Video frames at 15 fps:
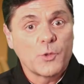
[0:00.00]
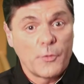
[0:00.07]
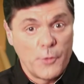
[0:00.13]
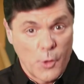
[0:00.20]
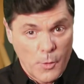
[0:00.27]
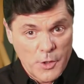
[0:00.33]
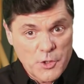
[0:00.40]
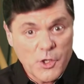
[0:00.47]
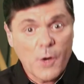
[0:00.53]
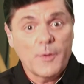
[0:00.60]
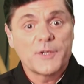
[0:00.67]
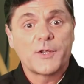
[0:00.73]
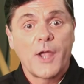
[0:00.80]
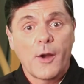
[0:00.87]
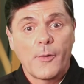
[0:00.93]
with your
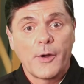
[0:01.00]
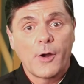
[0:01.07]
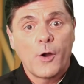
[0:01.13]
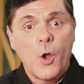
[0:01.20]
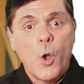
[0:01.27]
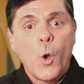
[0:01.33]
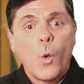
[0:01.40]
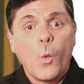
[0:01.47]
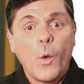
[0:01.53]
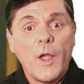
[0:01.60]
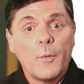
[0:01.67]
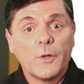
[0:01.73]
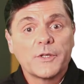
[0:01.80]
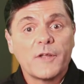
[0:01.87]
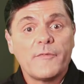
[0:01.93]
insurance carrier, we
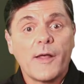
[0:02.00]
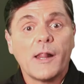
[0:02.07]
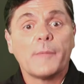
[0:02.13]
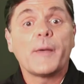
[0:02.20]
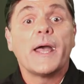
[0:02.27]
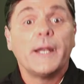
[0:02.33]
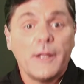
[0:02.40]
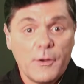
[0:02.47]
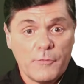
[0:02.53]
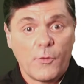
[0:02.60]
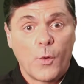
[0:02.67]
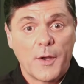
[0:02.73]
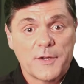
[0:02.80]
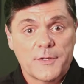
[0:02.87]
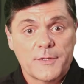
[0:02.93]
will develop an
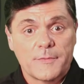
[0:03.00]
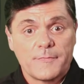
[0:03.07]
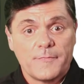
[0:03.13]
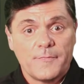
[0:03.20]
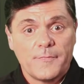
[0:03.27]
invoice.